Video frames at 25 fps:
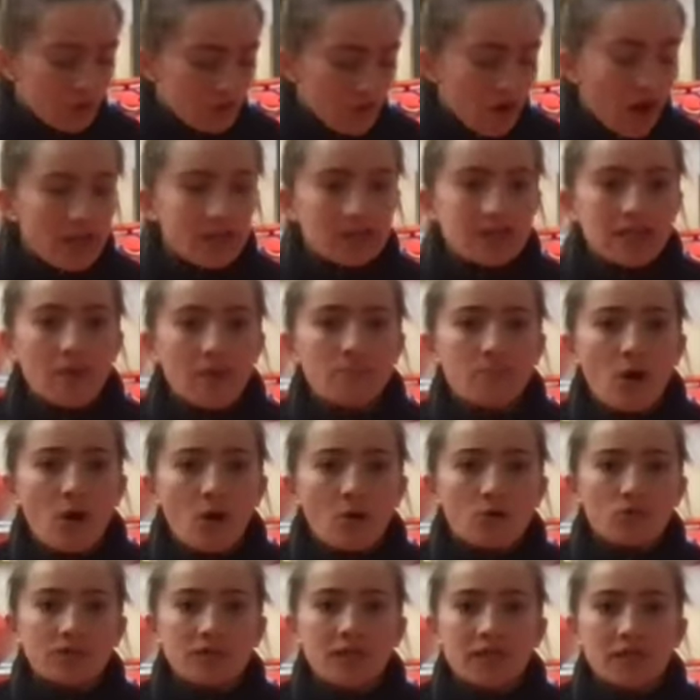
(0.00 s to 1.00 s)
tricep
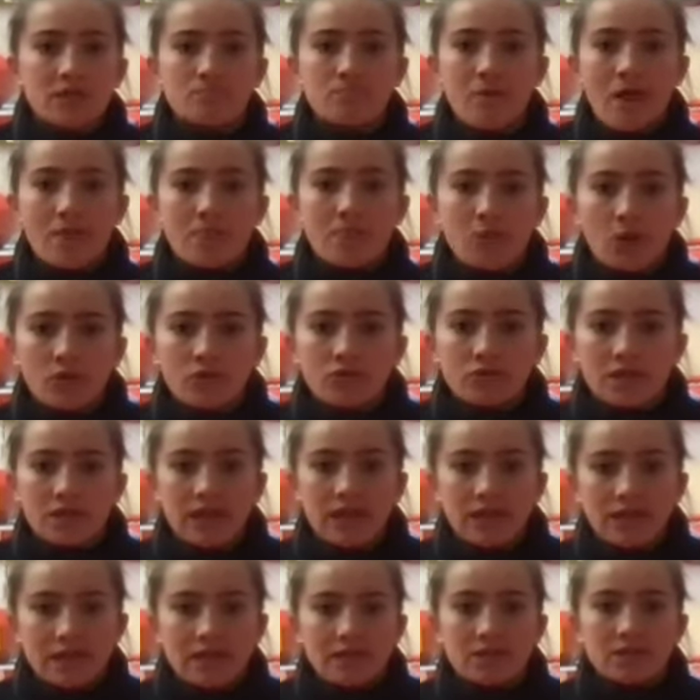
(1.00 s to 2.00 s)
pulses, bend those
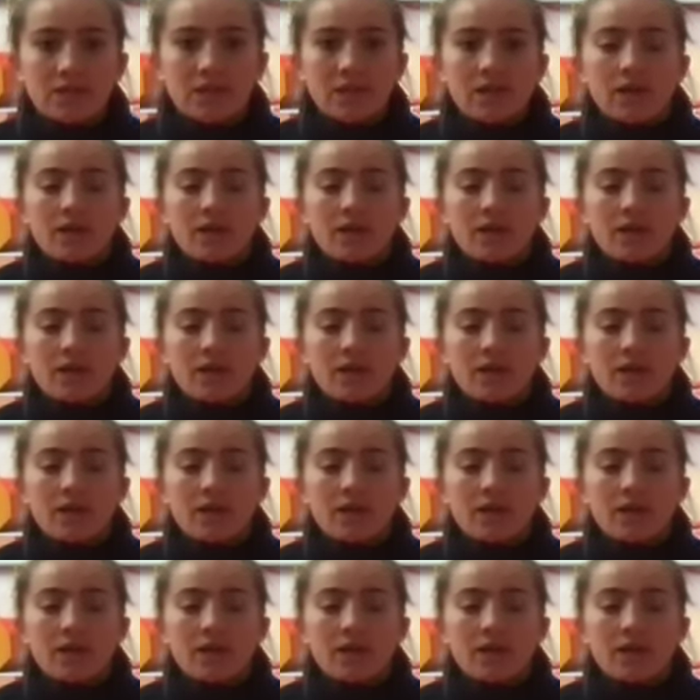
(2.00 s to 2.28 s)
knees,